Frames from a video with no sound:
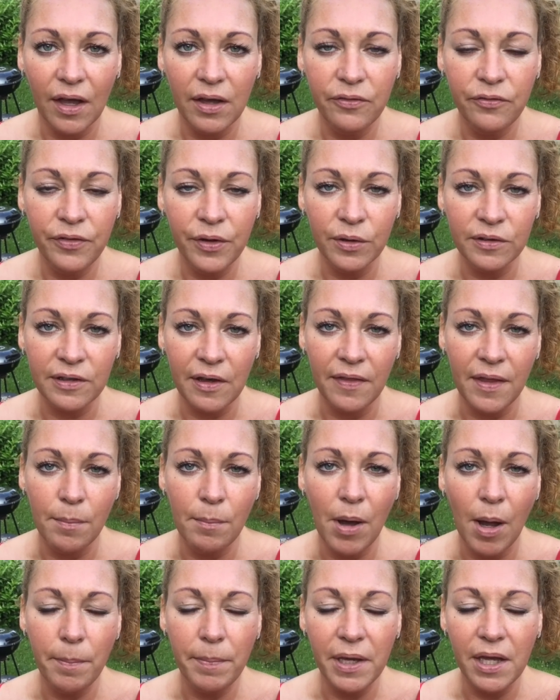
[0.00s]
It feels like there
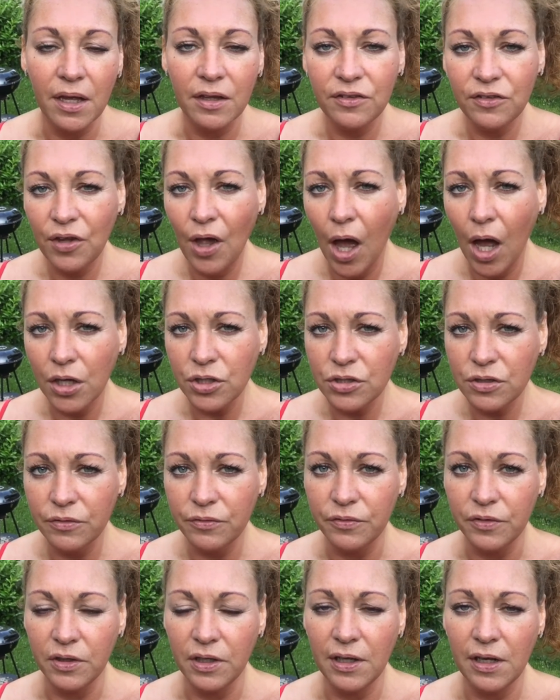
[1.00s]
might be a touch
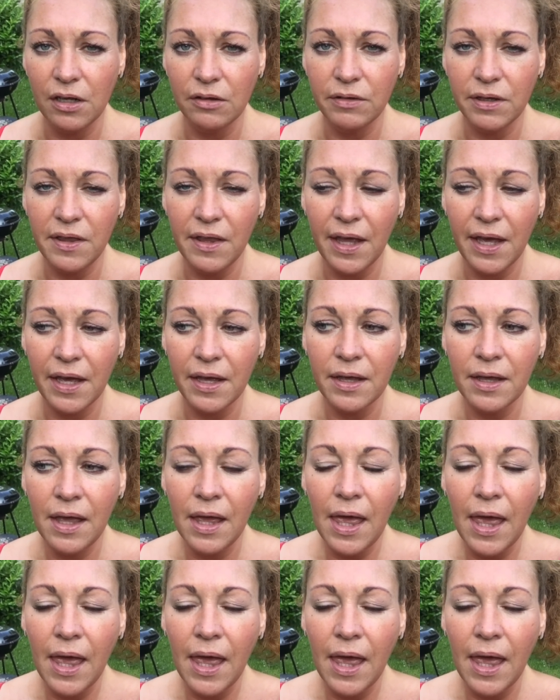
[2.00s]
of vanilla in there,